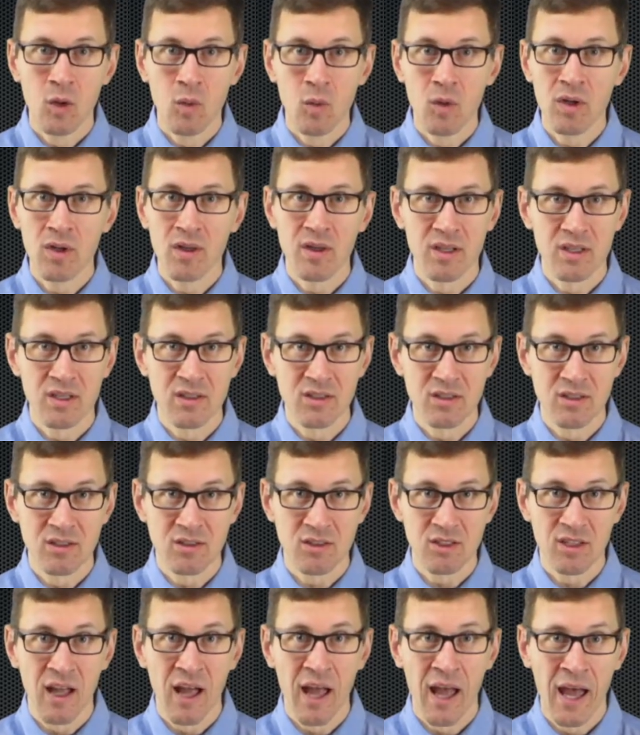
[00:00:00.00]
one of the things
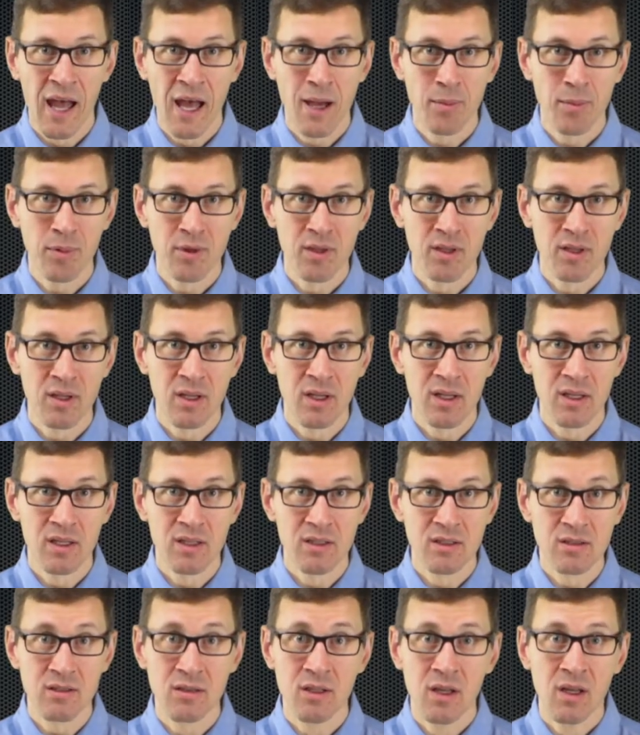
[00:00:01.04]
that's going to happen
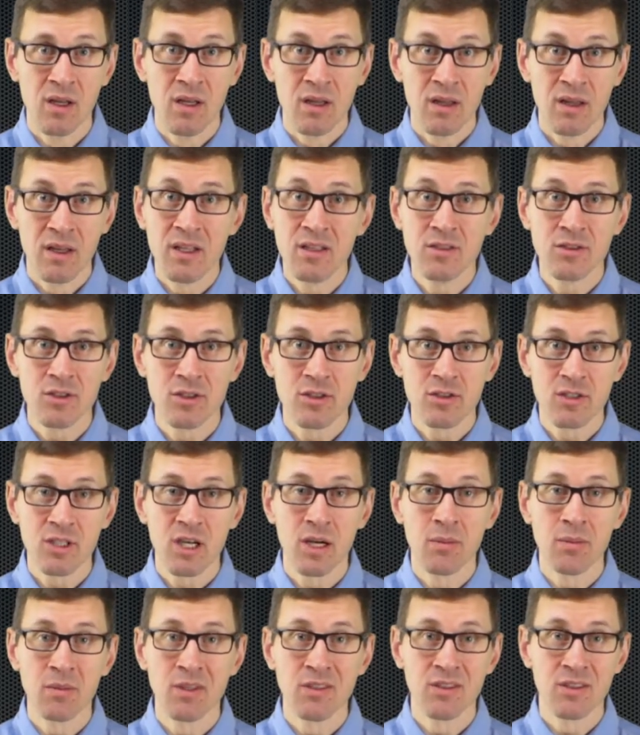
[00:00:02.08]
is the insurance
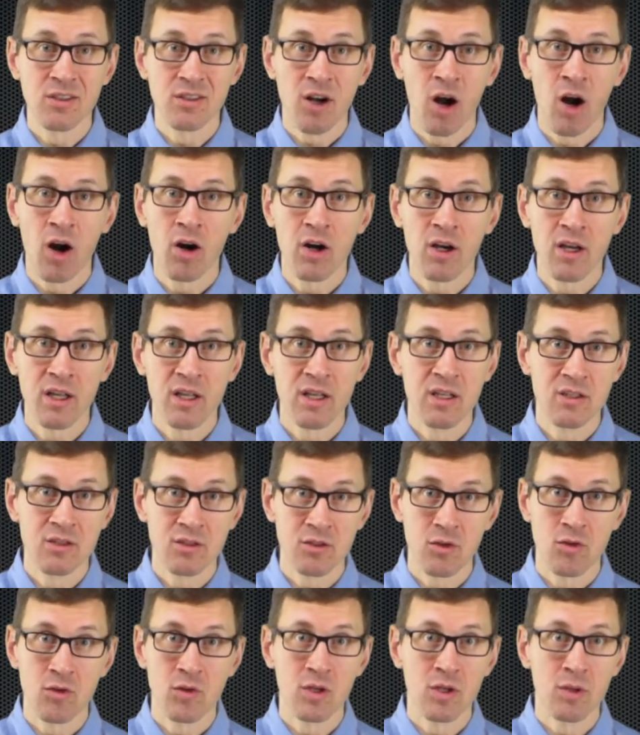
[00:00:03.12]
company's attorney is
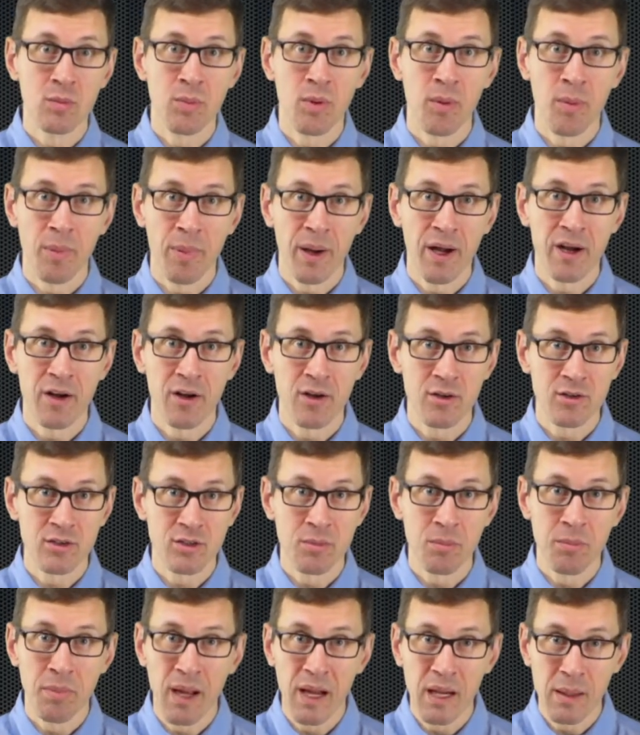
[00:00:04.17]
going to prepare
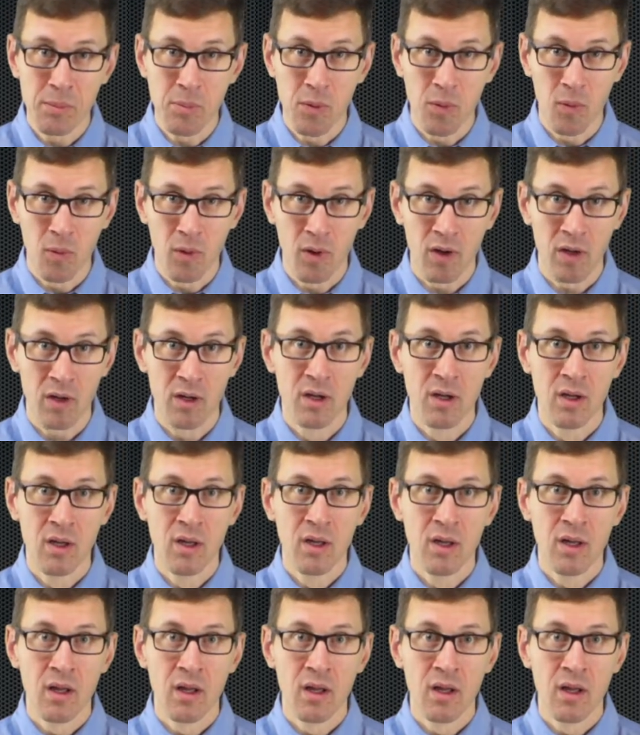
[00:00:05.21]
some paperwork